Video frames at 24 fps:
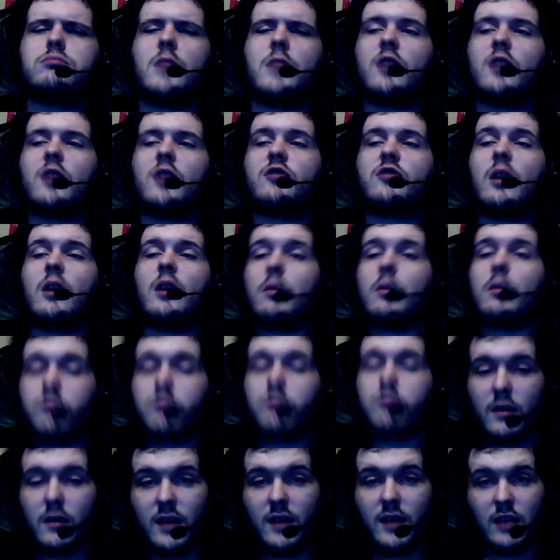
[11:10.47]
Still,
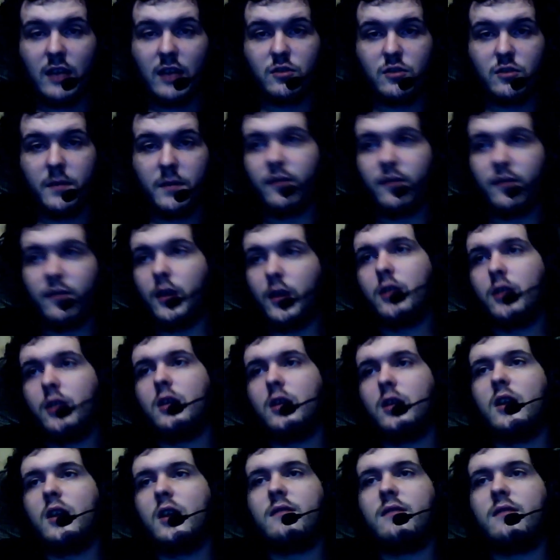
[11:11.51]
that should be fun.
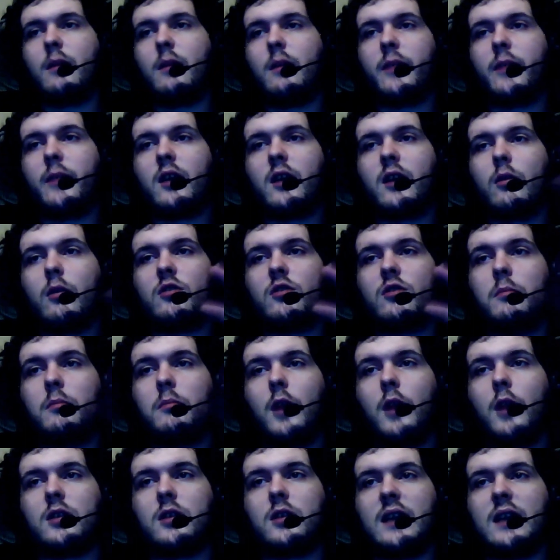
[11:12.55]
Then we go on to
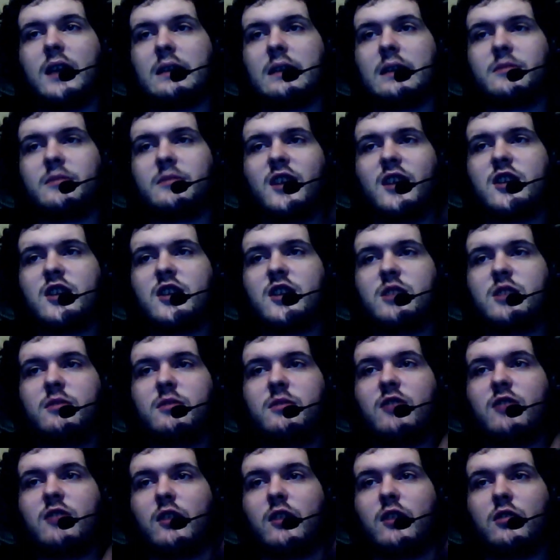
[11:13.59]
modern adaptation, which
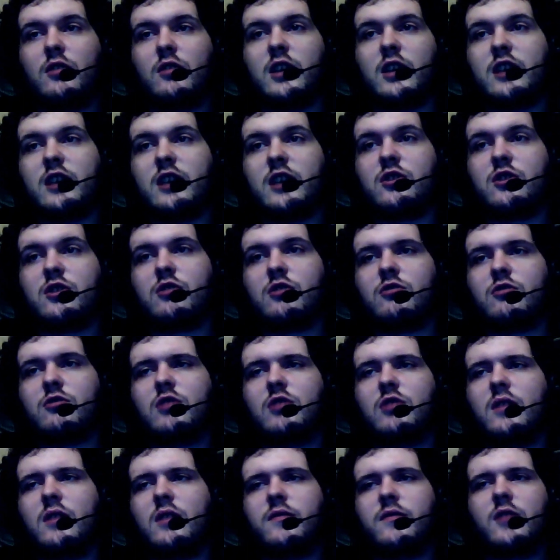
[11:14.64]
is like Unleashed and
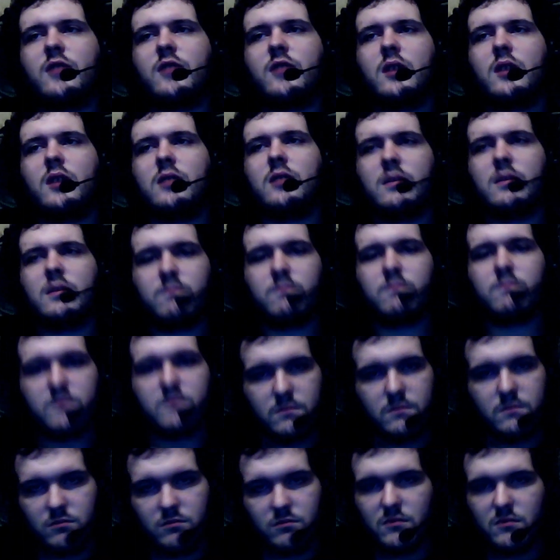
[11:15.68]
stuff, so
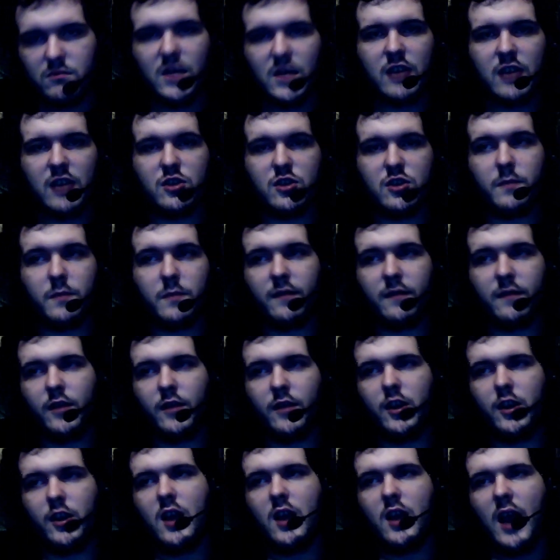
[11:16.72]
that should be
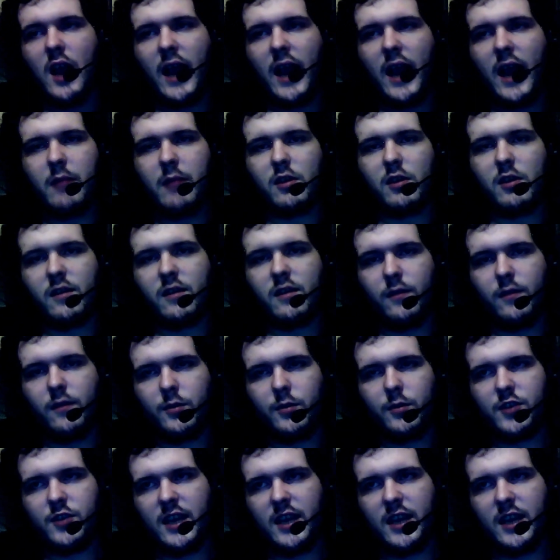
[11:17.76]
fun. I am looking
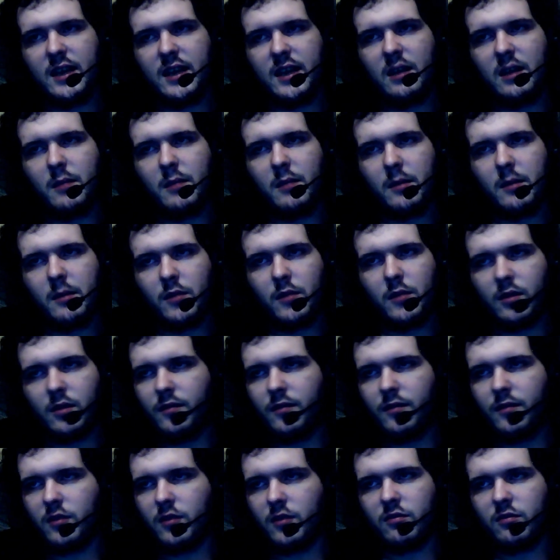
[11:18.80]
forward to getting them, and I'm looking
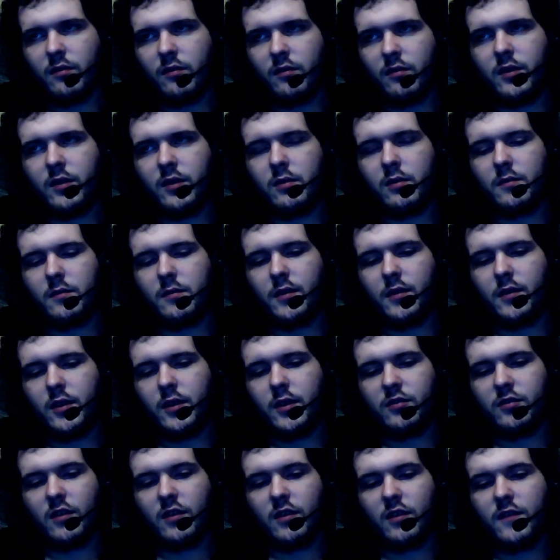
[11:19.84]
forward to reviewing them for you.
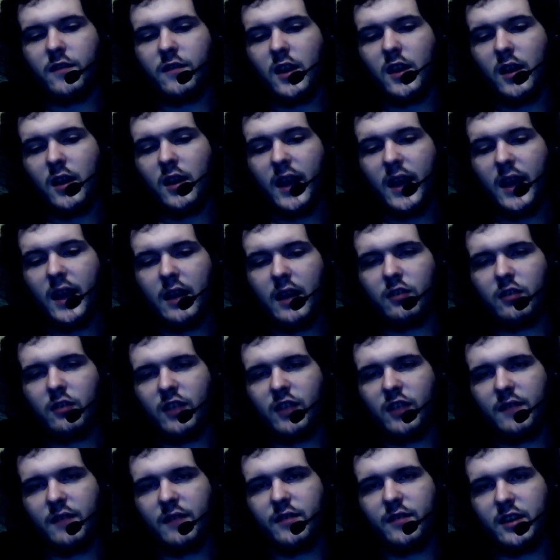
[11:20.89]
So far, 8 out of
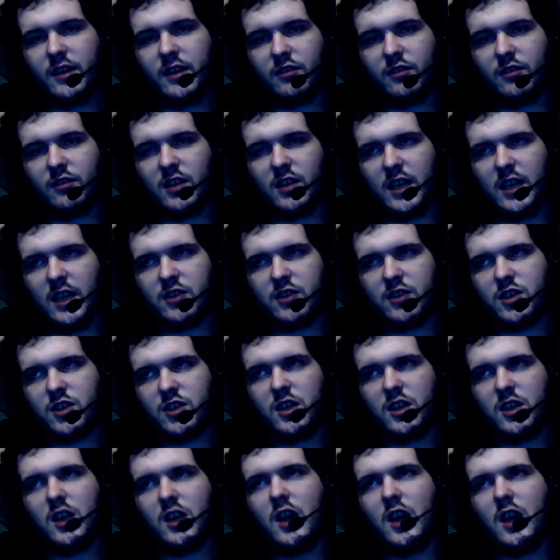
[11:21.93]
10 for this collection.
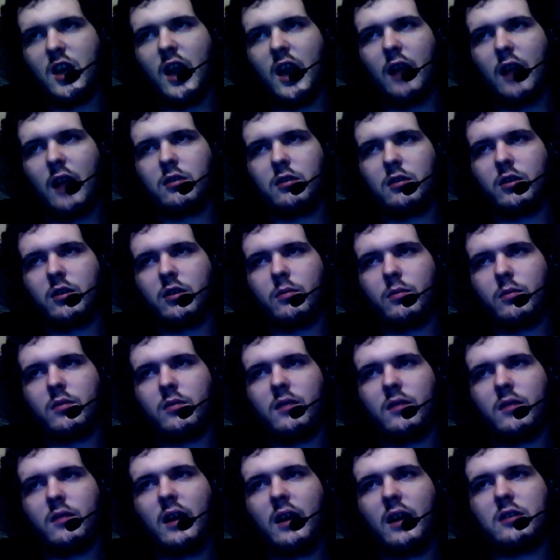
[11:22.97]
I'll
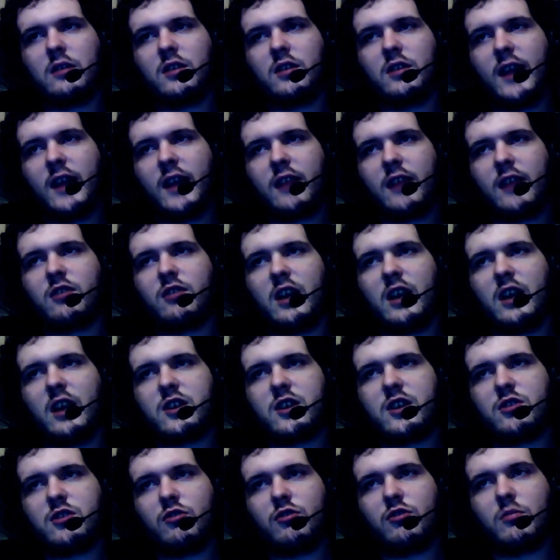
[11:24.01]
do the next
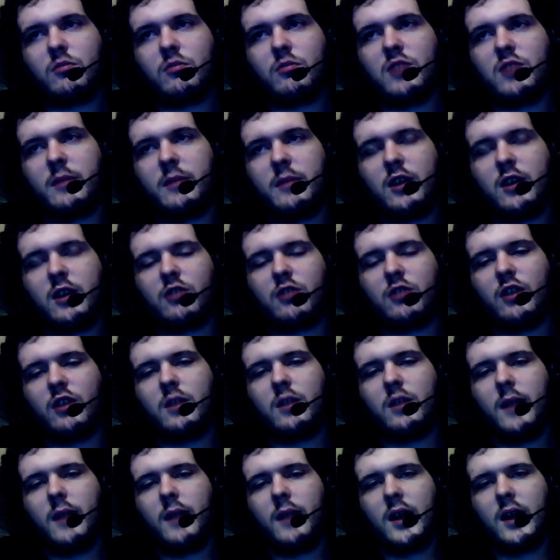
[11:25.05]
collection sometime in
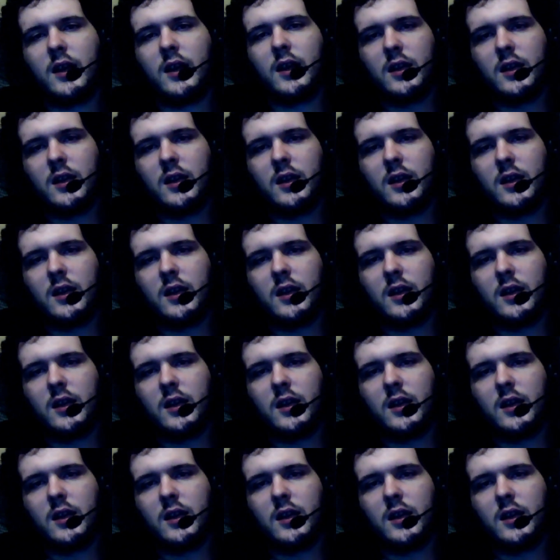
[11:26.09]
October.